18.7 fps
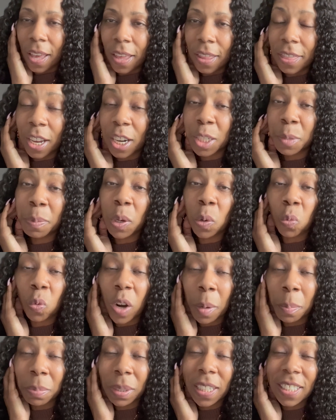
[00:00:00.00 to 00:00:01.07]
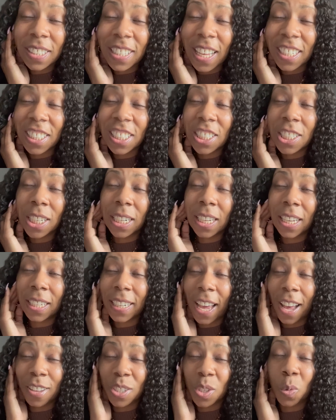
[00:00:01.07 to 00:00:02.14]
there's been rumblings that she's gonna
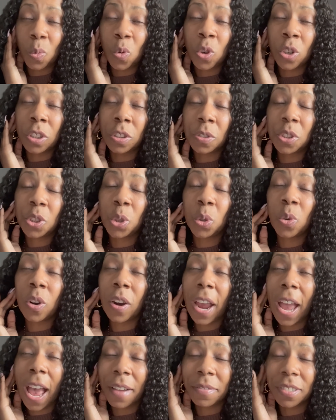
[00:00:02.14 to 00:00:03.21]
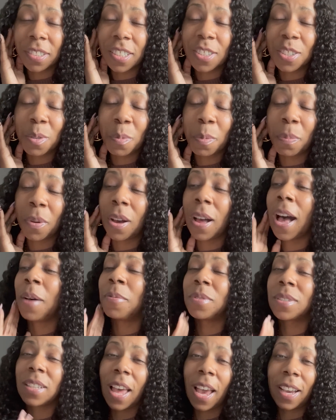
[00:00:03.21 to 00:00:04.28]
announce a world tour after the Super Bowl. I
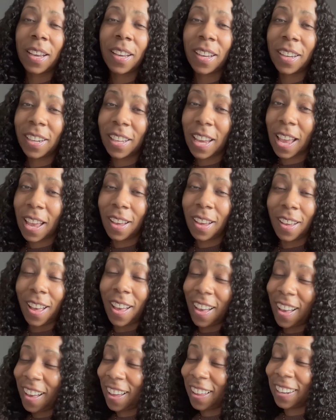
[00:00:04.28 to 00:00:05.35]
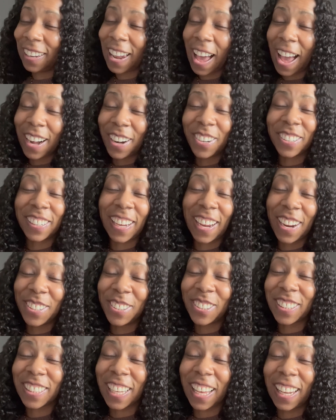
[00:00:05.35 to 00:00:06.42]
was like, honey, I don't care
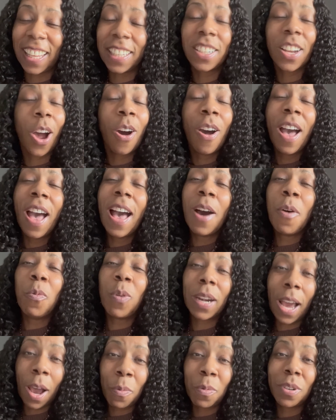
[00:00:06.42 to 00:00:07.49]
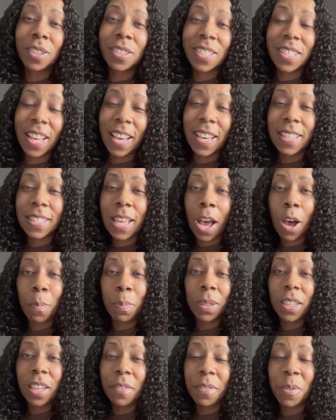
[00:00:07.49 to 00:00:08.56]
who tell it. No, what I will say is I'll
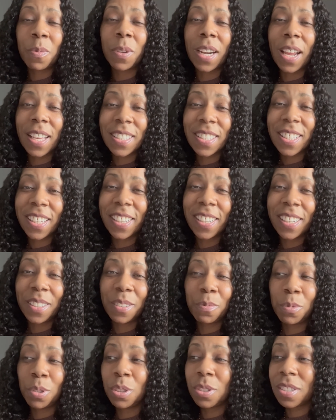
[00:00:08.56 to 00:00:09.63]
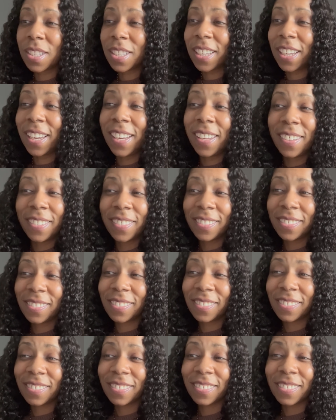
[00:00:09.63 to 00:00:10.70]
believe it when I see it. We'll see.
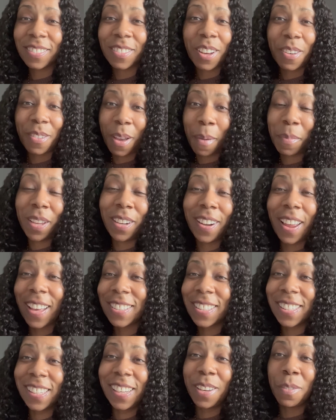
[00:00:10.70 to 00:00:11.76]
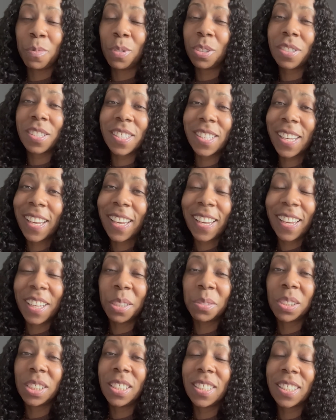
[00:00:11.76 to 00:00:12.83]
I mean, that's it. We'll see
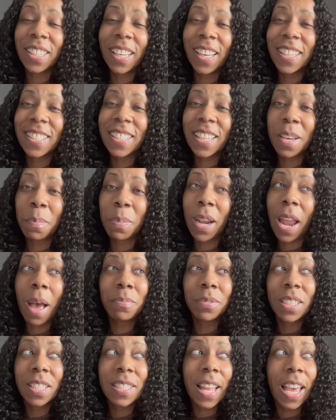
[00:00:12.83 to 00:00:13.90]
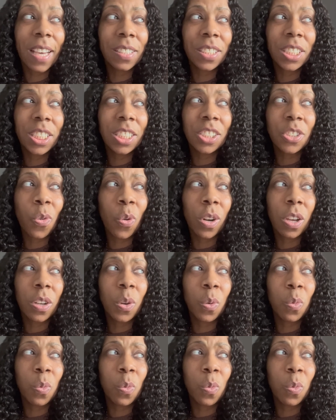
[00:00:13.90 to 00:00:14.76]
if she says it. But I'm just like, she's going on a